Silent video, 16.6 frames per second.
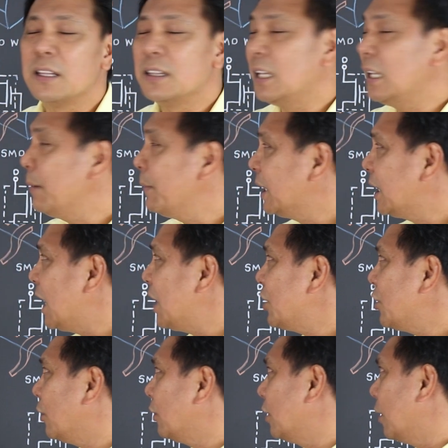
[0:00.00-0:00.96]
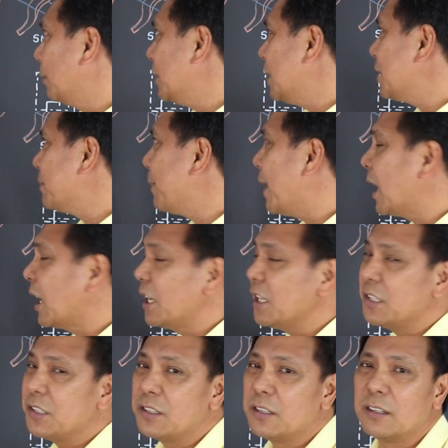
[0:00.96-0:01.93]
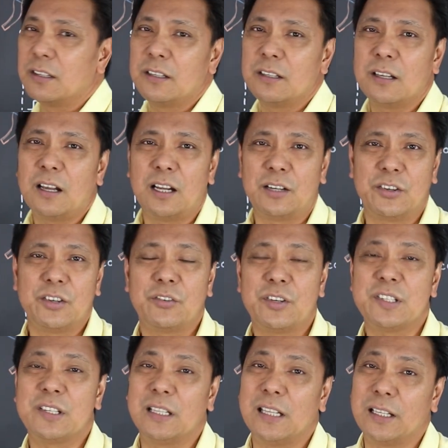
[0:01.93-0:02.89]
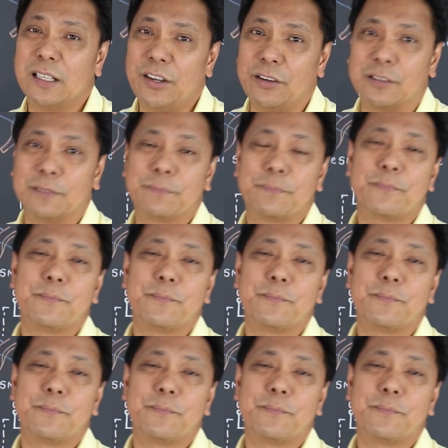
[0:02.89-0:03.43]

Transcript: the limitations of this package are increasingly clear.